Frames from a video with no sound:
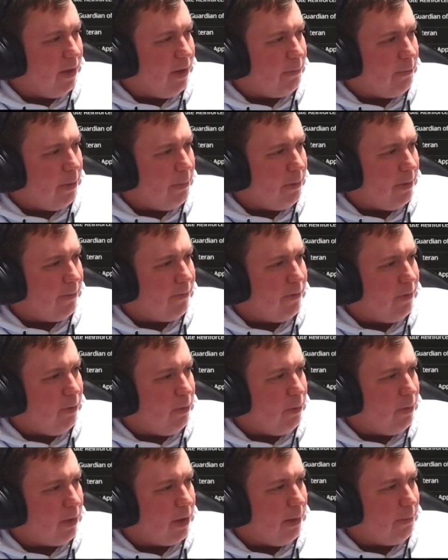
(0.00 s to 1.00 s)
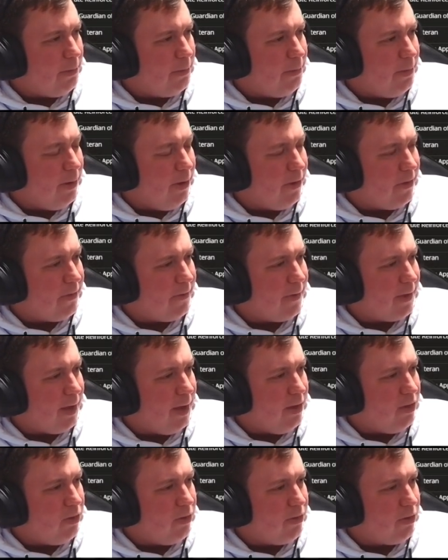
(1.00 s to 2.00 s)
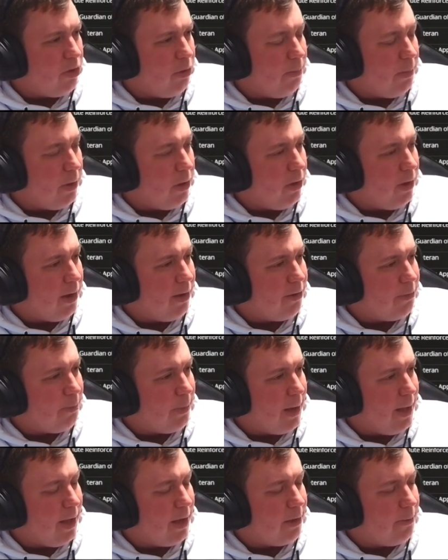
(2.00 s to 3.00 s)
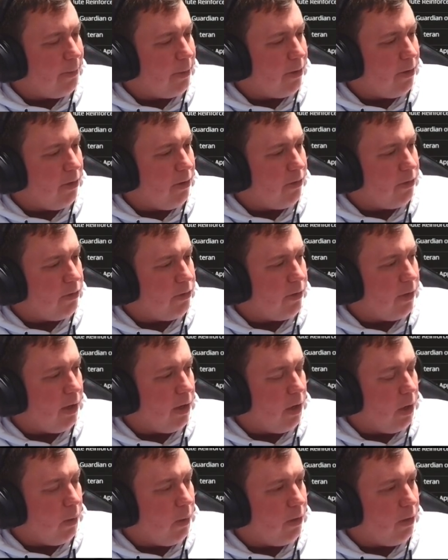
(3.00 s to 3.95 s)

Maybe a couple more ossifications could be good against black, because, you know,